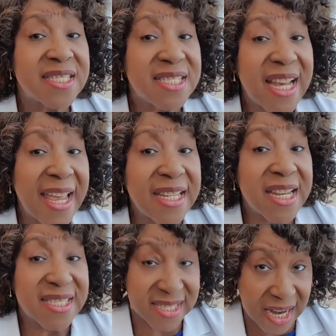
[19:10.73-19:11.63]
to 10
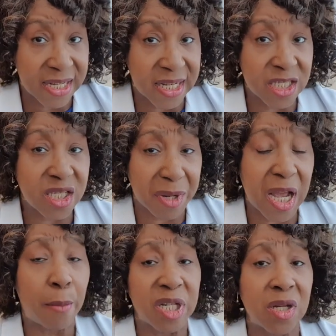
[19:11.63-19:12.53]
years studying to
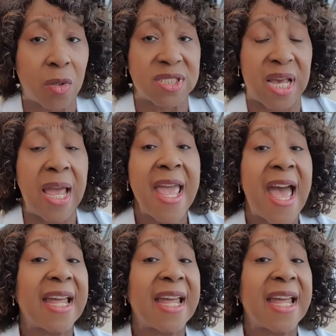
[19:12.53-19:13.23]
become a doctor,